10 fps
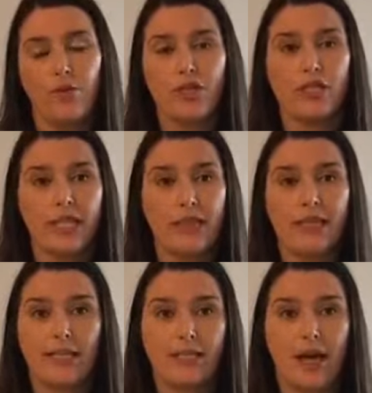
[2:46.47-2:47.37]
set
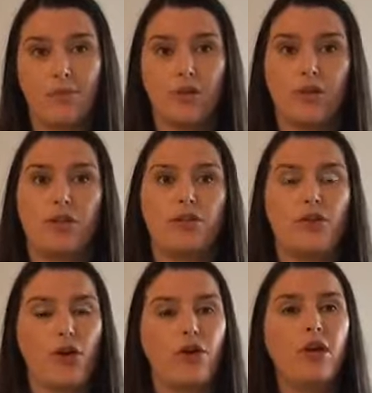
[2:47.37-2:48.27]
things up, so that you
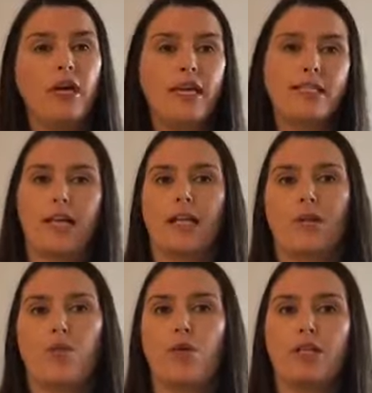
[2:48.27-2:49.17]
know
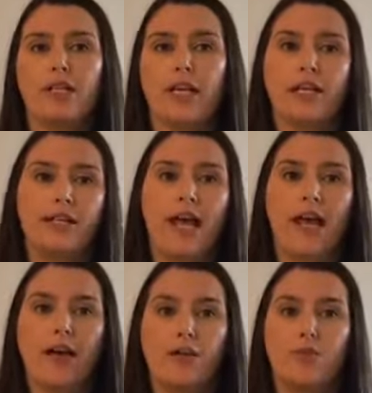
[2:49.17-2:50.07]
exactly what you need and
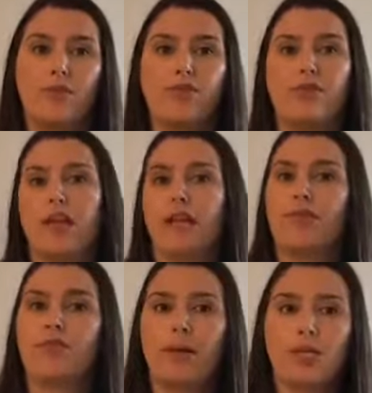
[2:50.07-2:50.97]
how you want to view that
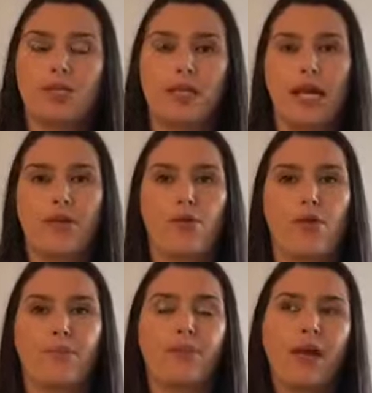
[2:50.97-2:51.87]
information later
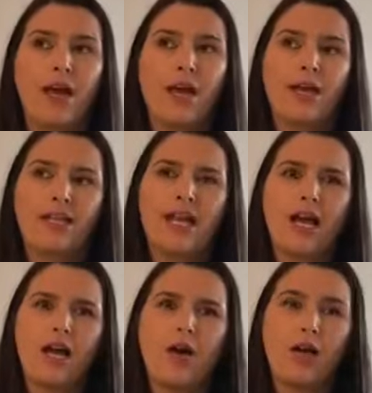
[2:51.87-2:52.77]
on.
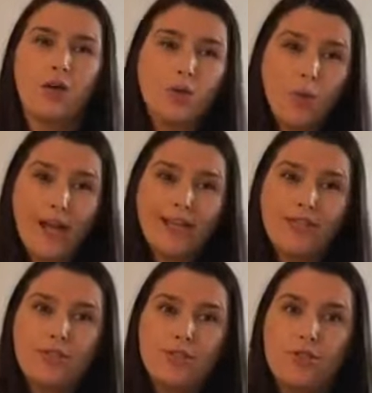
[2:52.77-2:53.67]
Now, a good way
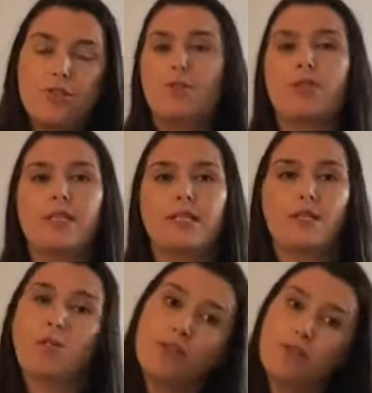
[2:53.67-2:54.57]
to do this
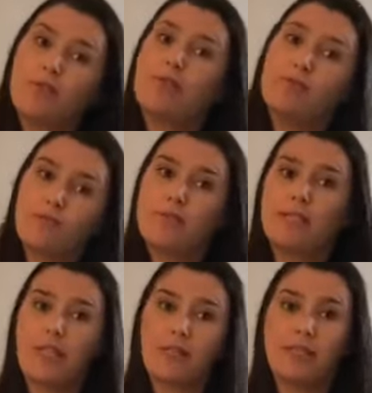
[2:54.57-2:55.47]
is, once you've
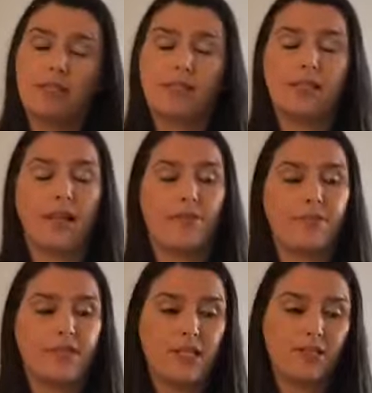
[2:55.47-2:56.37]
set
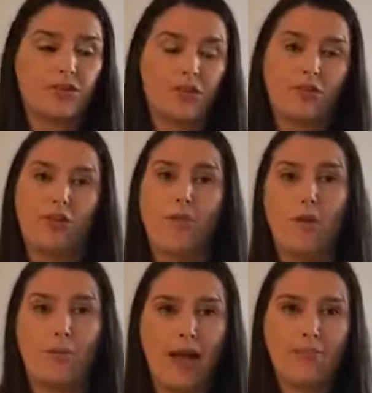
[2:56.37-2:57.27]
the structure up
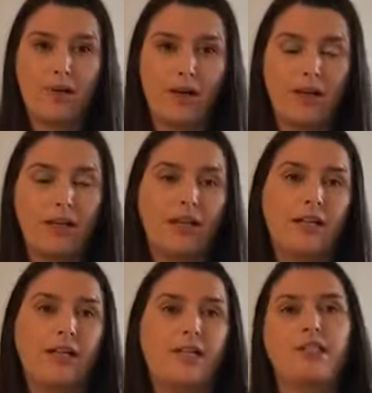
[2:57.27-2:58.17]
on paper,
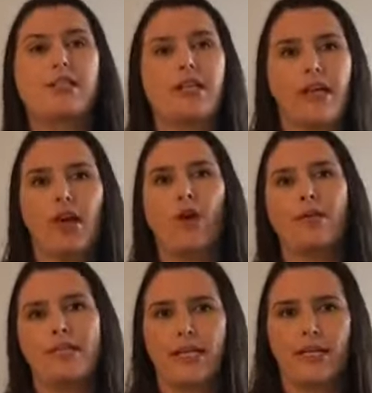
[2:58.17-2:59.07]
is to then go
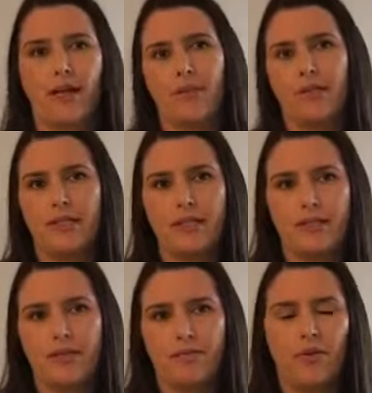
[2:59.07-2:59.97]
and set it up in the
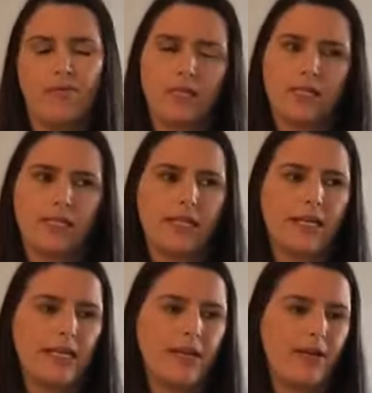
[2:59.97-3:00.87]
system, obviously